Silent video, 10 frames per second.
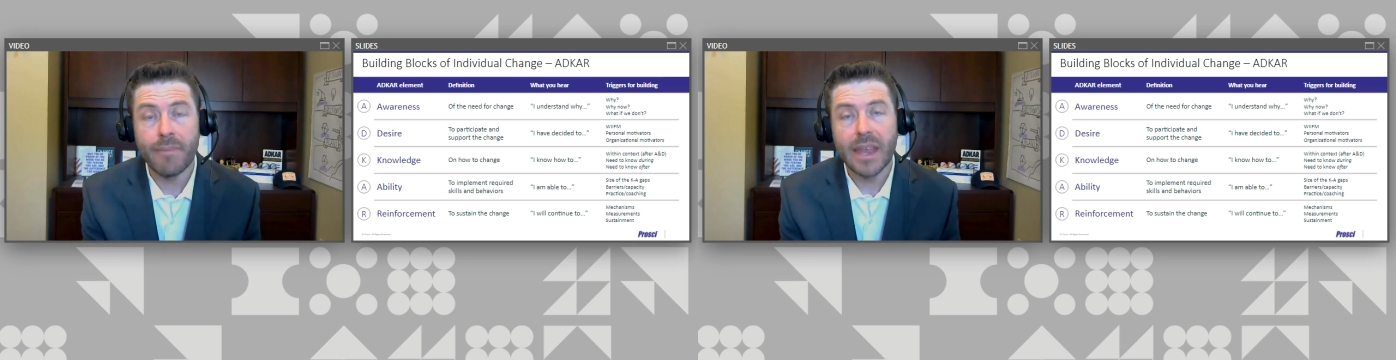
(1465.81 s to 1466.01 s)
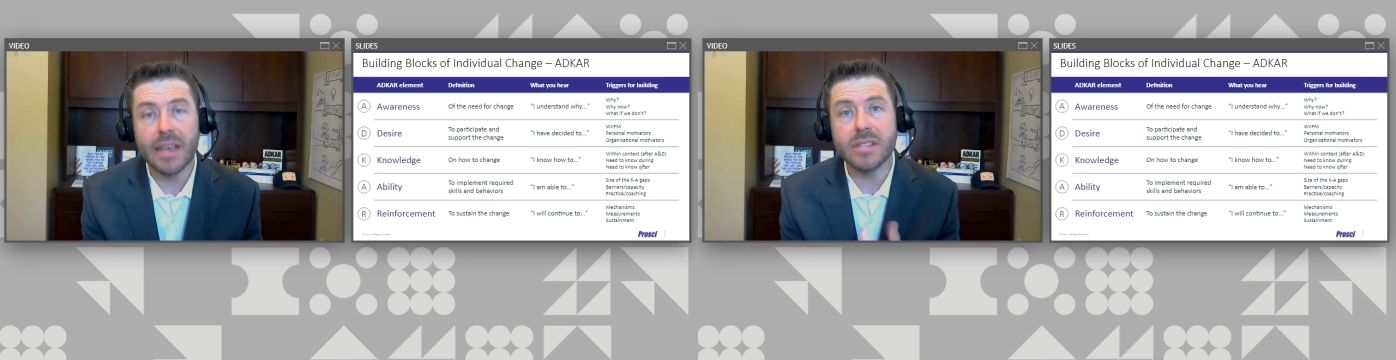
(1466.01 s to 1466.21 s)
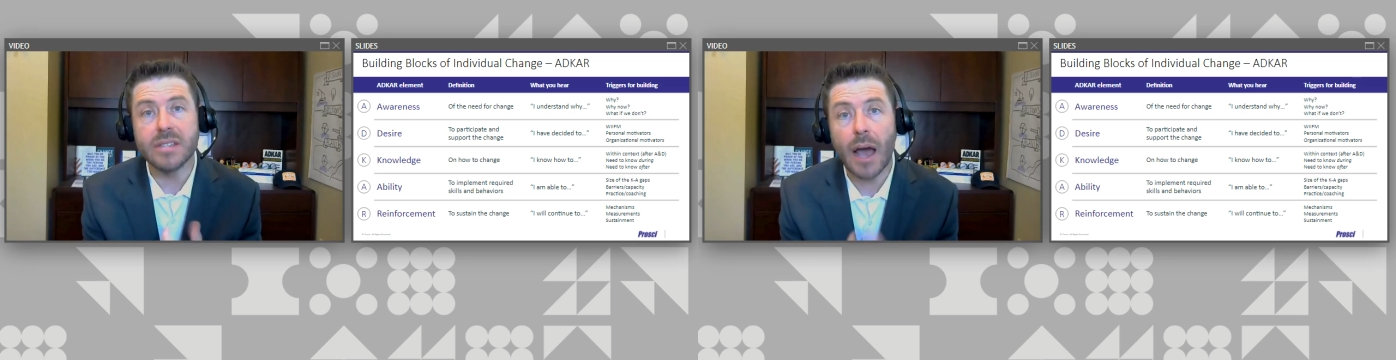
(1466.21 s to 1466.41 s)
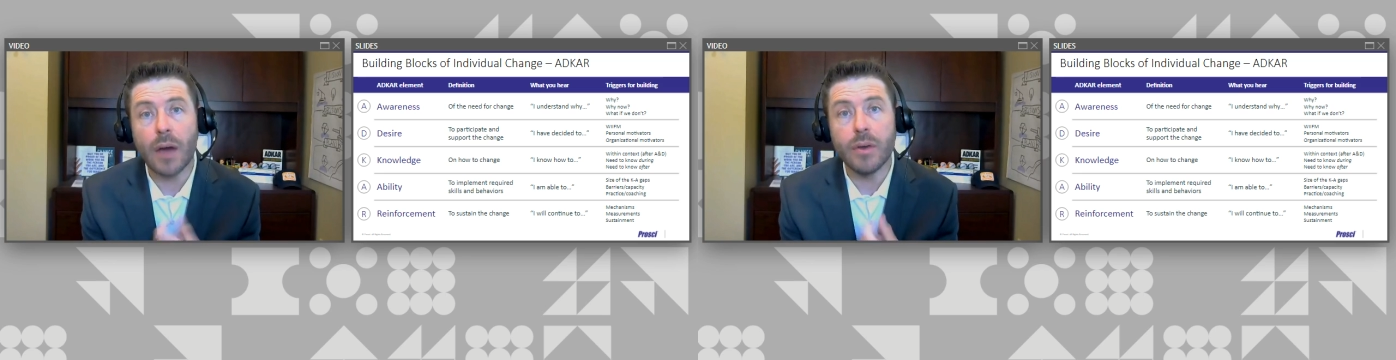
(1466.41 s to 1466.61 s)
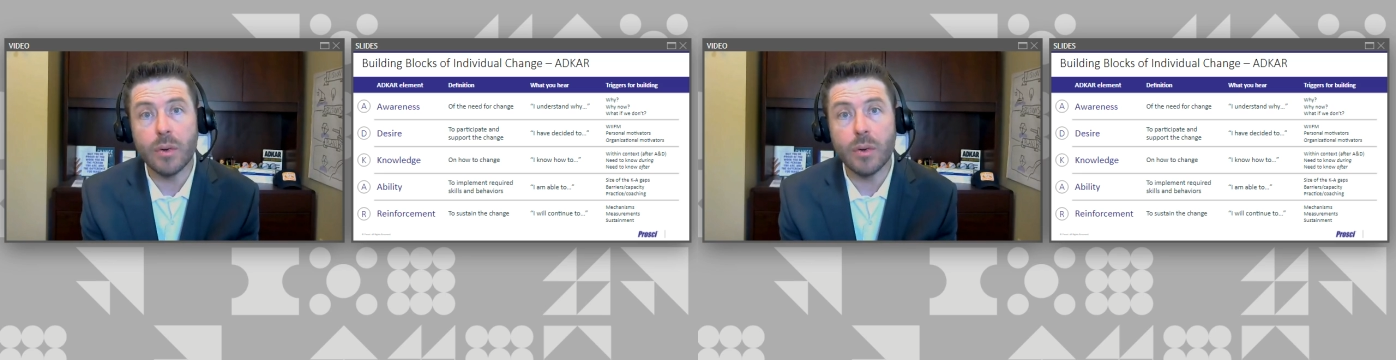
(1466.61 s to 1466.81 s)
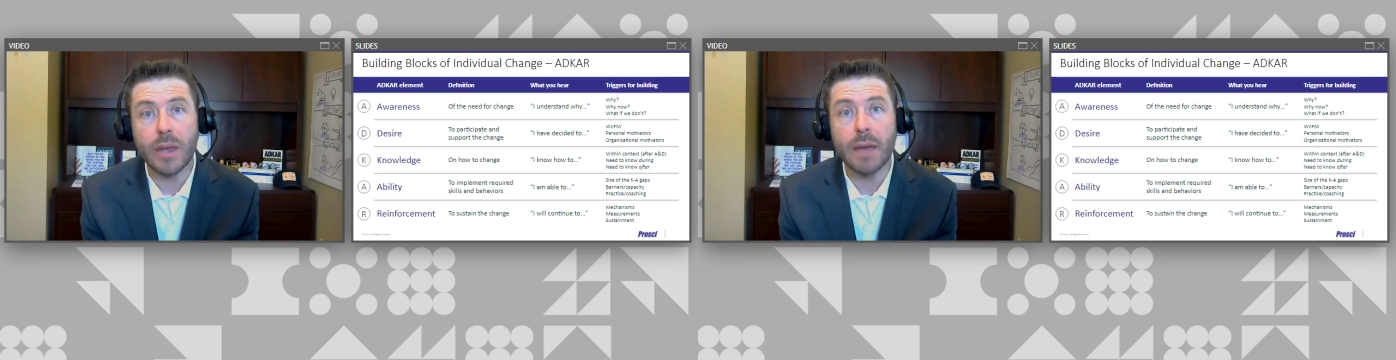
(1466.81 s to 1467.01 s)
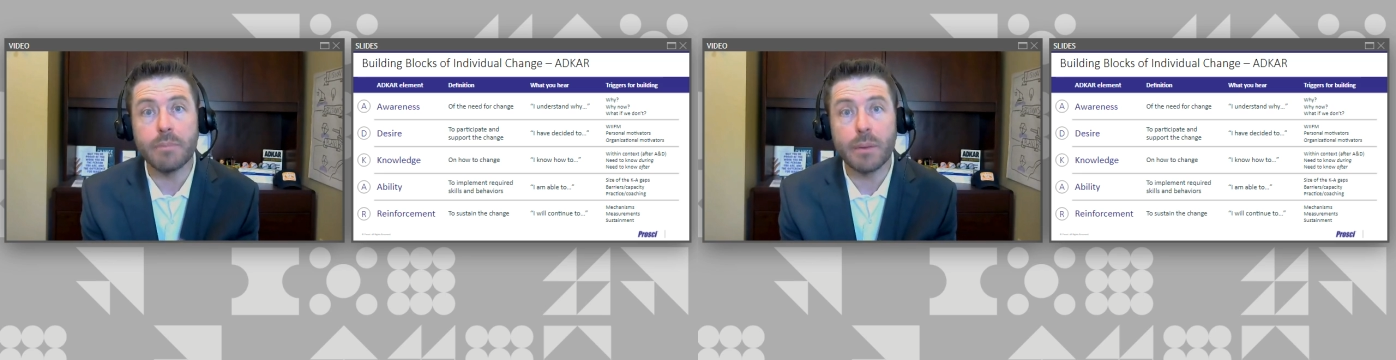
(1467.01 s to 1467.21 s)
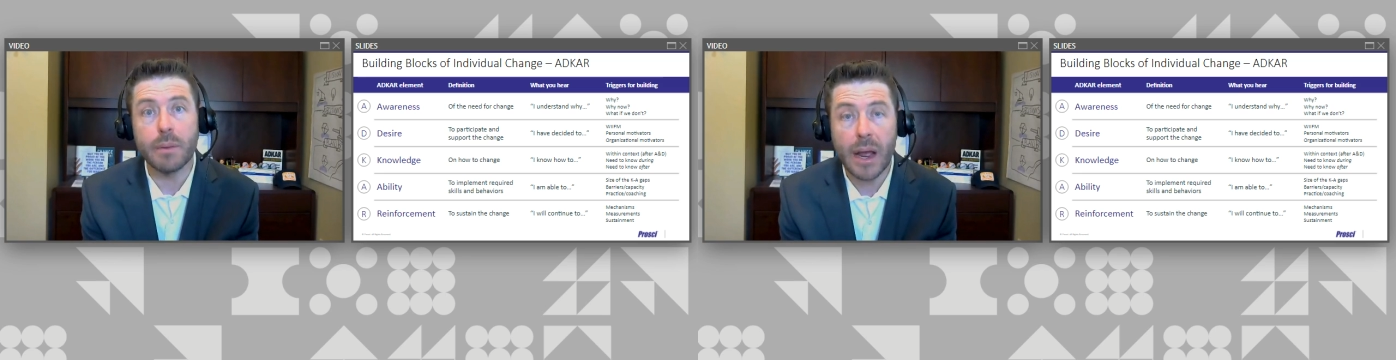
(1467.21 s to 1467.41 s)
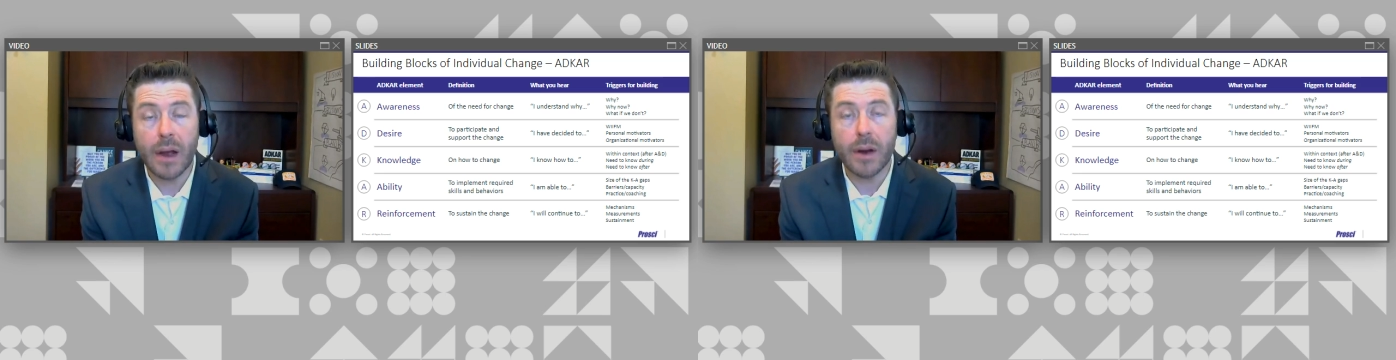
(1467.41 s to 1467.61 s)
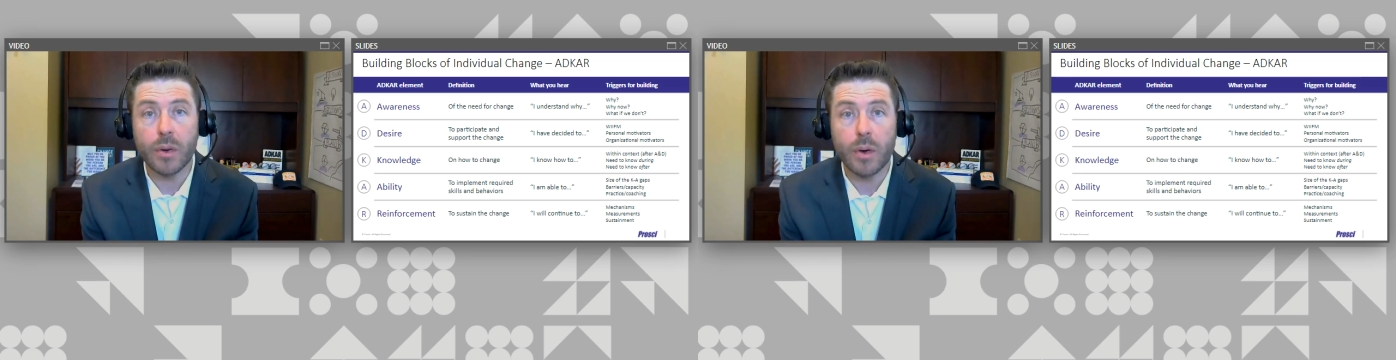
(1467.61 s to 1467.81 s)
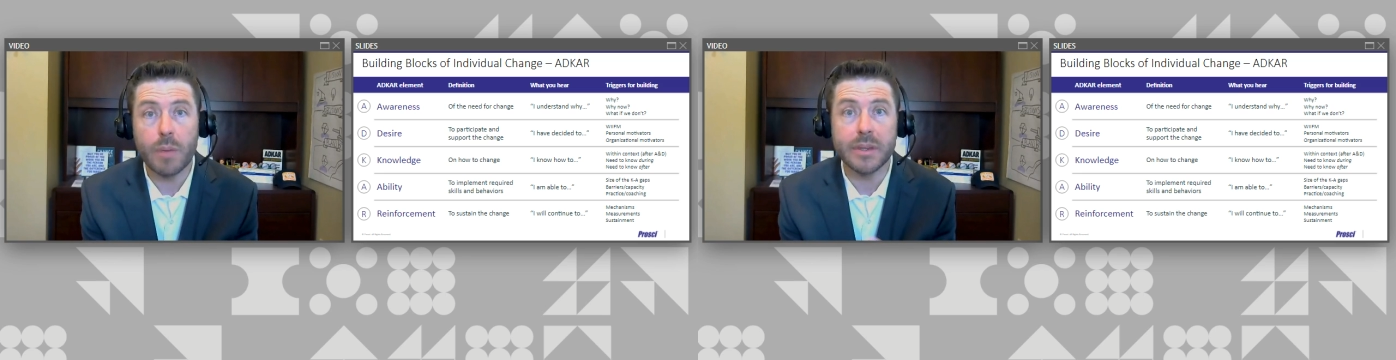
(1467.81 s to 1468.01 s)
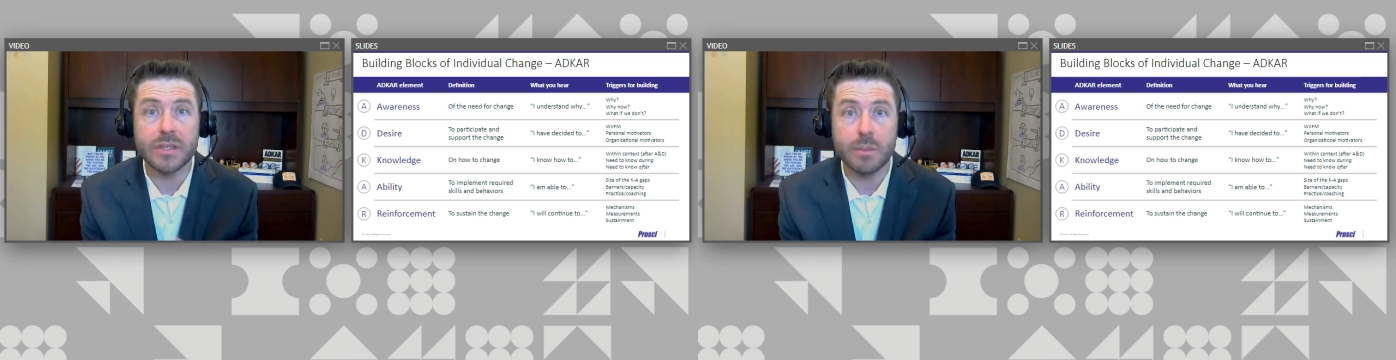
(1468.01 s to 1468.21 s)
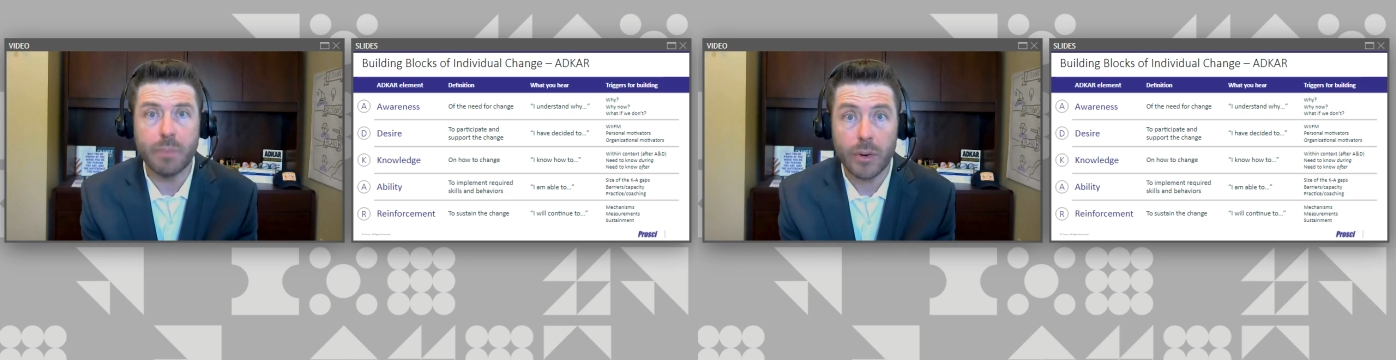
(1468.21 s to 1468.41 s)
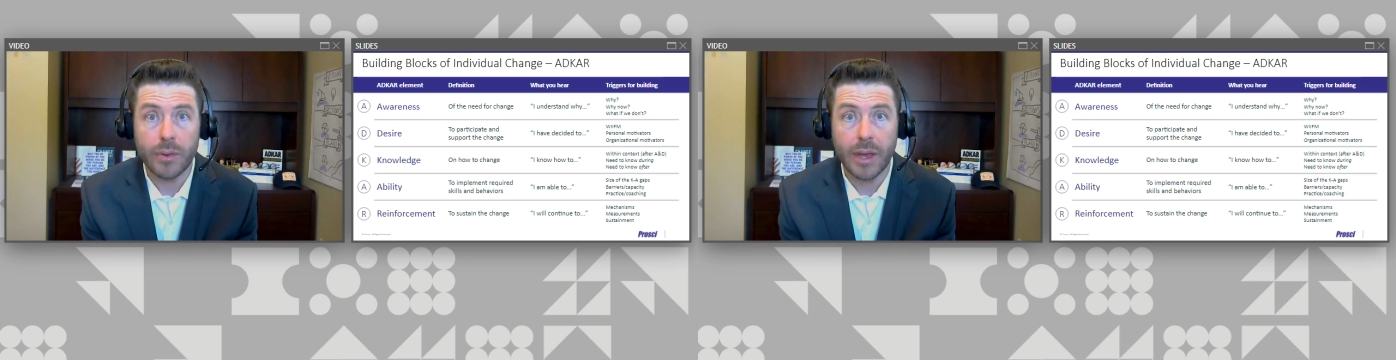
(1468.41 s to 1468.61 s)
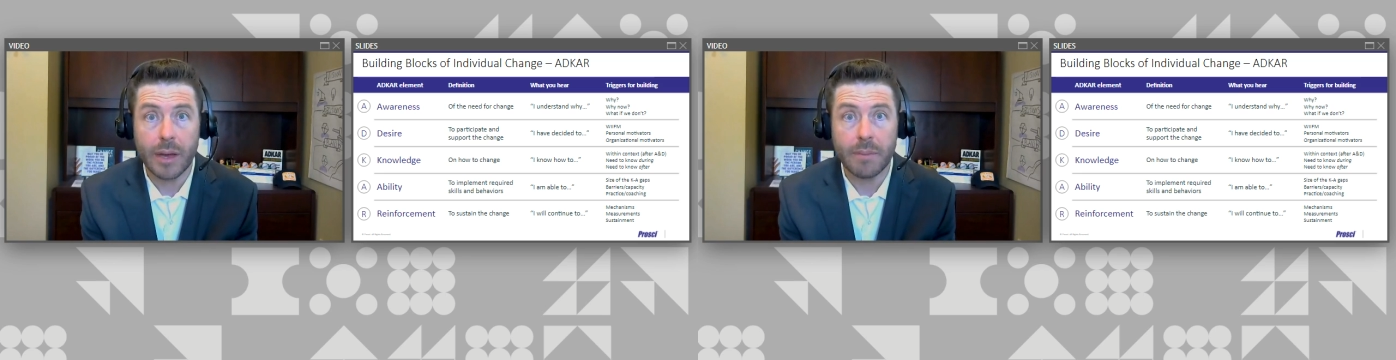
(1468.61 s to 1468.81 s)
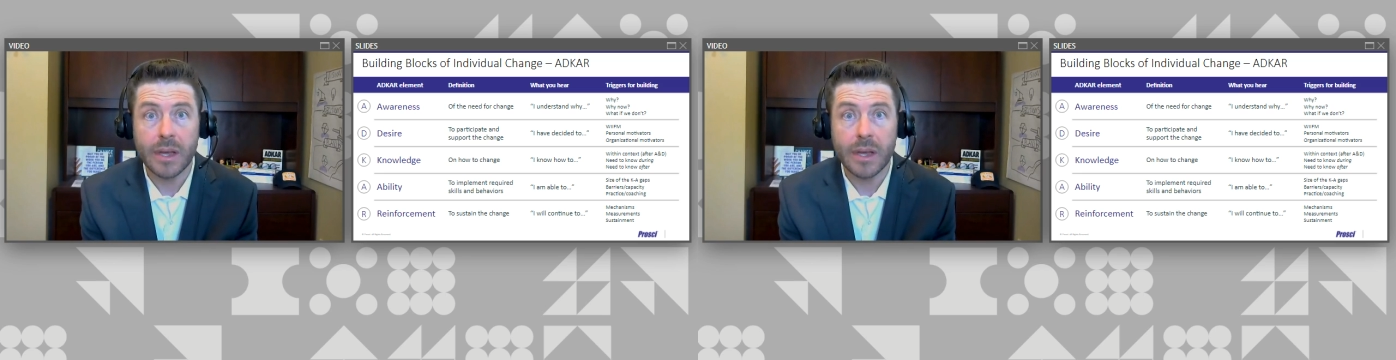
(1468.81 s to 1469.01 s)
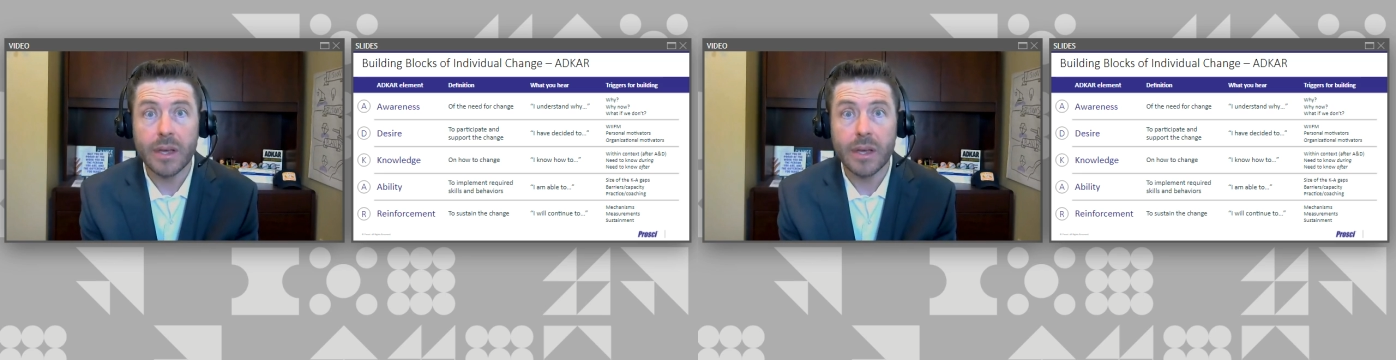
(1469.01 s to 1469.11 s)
is how you can prepare, equip, and support them